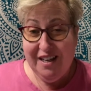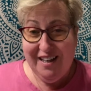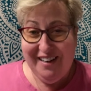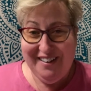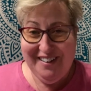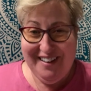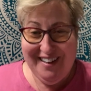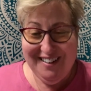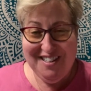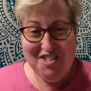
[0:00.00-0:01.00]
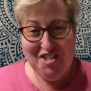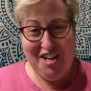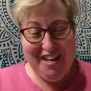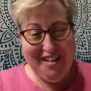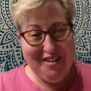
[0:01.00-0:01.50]
And Ellis
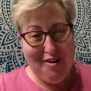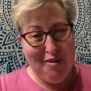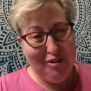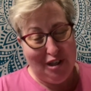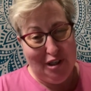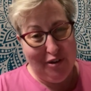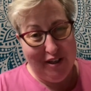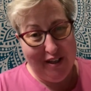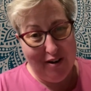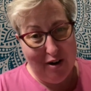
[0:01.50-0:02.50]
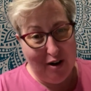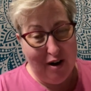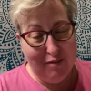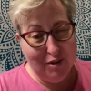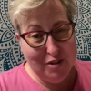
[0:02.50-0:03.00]
Jane, overhearing our
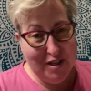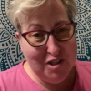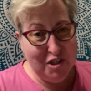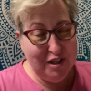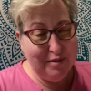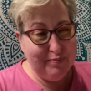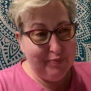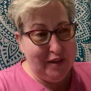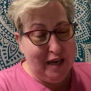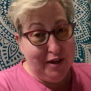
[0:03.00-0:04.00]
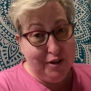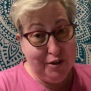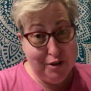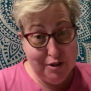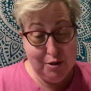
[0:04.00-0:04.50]
conversation, added
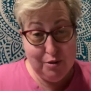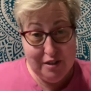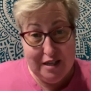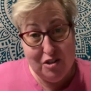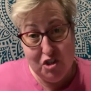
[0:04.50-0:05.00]
her two cents.